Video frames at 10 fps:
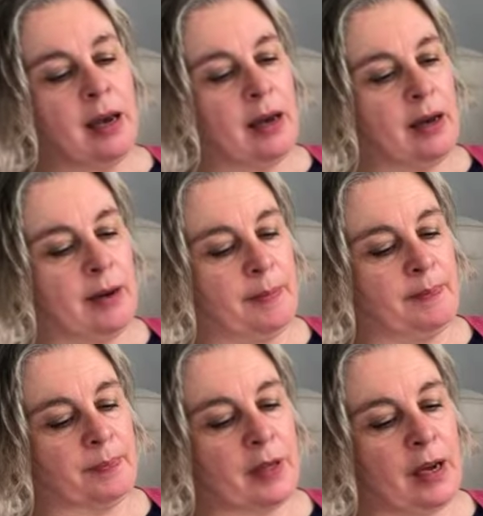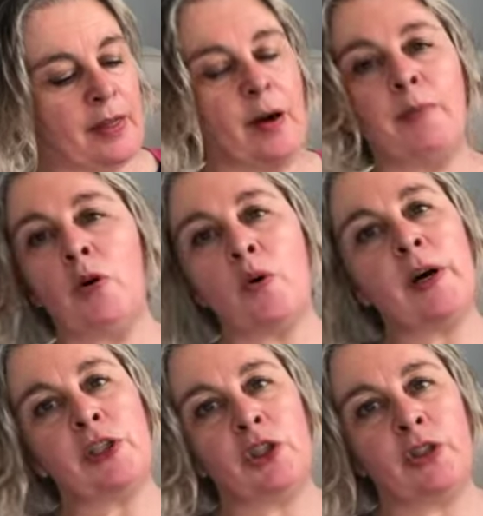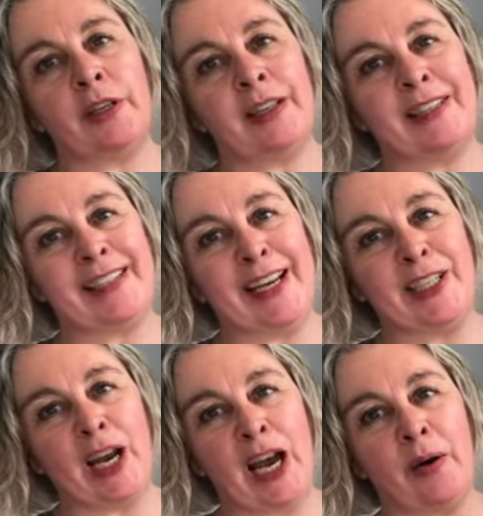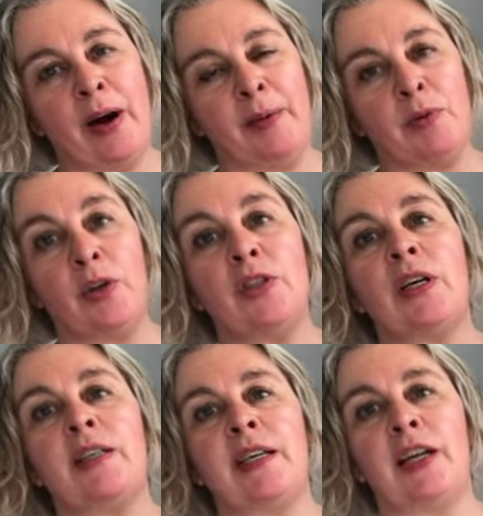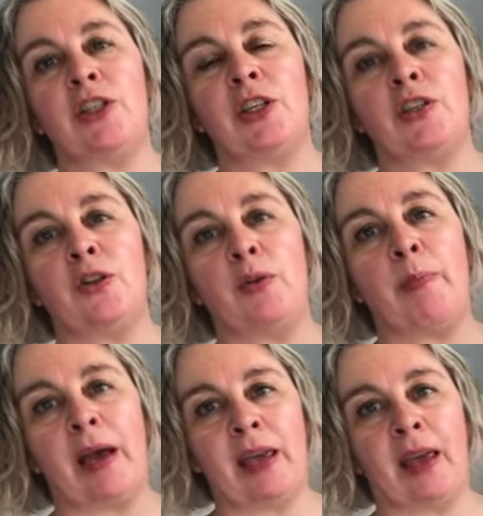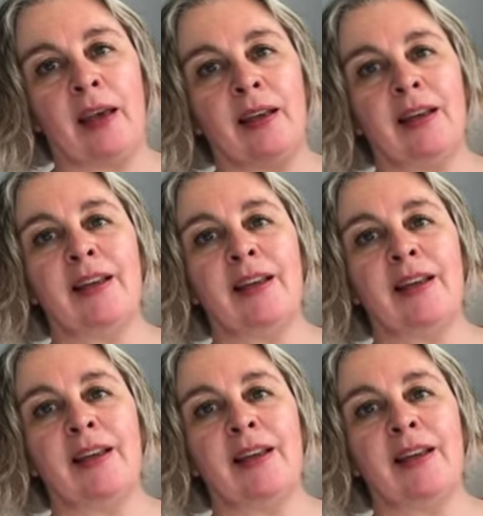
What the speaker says: Although I'm not quite sure at this stage how I'm going to attach it to the backing.